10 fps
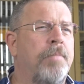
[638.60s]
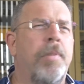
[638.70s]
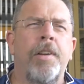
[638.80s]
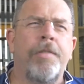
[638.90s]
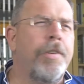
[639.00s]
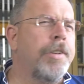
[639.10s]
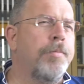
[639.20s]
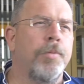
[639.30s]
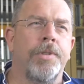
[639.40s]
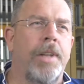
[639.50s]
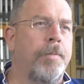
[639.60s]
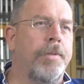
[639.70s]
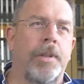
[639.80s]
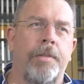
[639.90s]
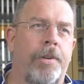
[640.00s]
But they're very small
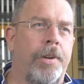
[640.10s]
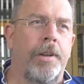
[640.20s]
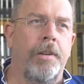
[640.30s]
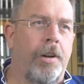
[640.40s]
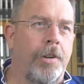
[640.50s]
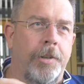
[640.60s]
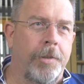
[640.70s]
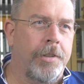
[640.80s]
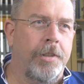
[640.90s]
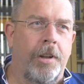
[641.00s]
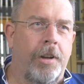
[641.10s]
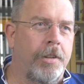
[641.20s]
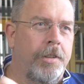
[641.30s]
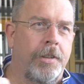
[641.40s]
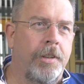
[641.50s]
steps, and they're very arduous and
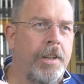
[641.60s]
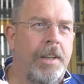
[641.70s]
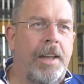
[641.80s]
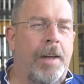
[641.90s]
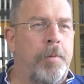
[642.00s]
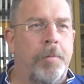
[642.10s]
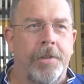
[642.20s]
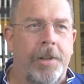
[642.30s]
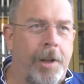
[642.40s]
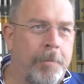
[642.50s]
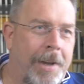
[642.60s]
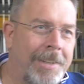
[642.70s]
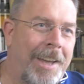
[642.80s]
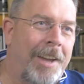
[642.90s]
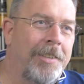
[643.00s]
hard to, and people slide
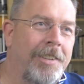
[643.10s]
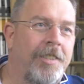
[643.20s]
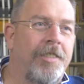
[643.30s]
back down,